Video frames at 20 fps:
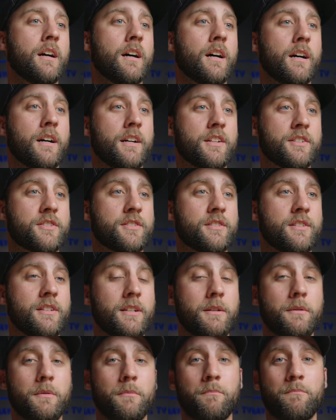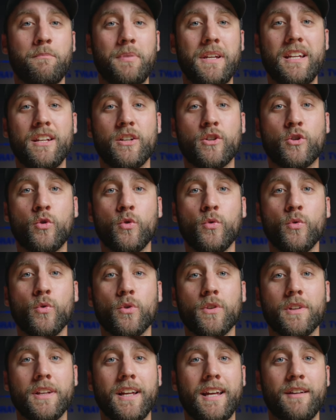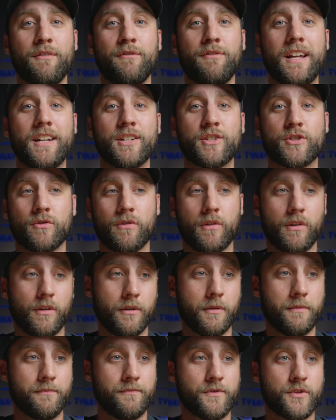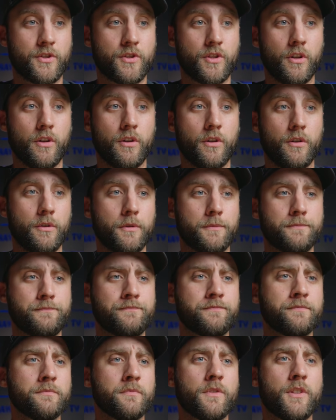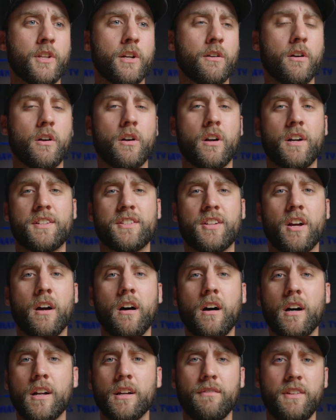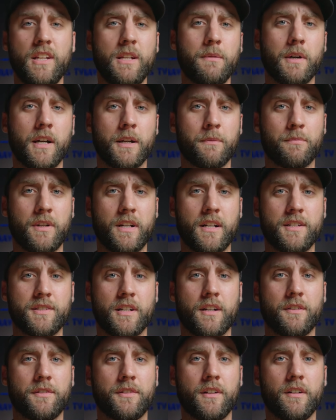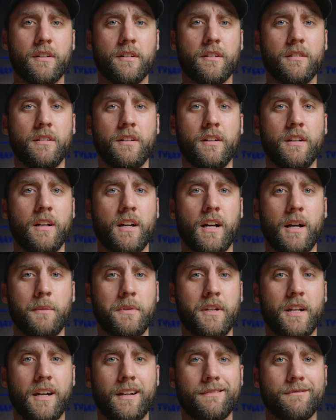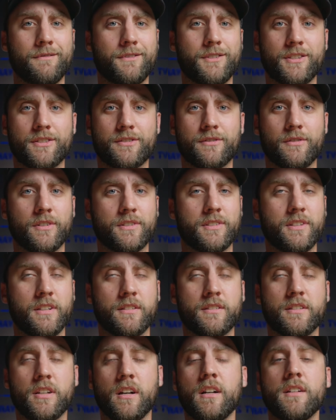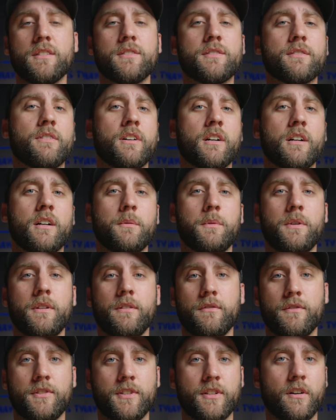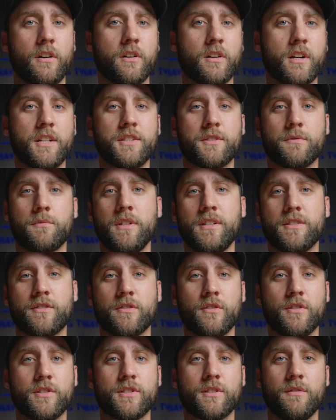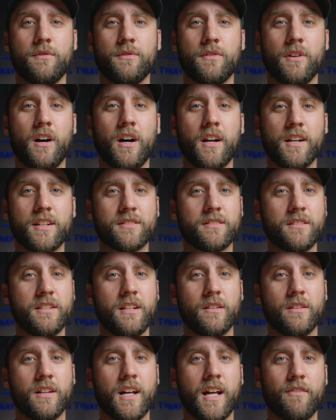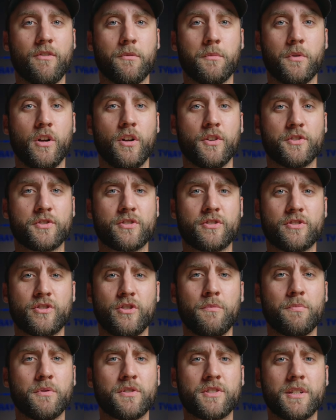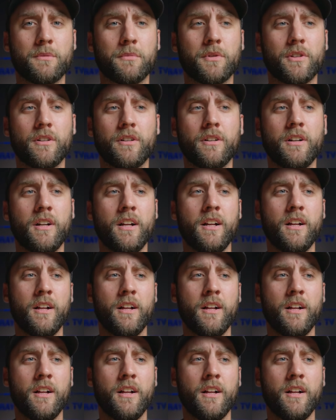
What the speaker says: It's the Be Cool Adventurer. So there are a ton of e-bike brands out there. I mean, I just looked at tons of them and did all kinds of research, and honestly, a lot of them are all super similar.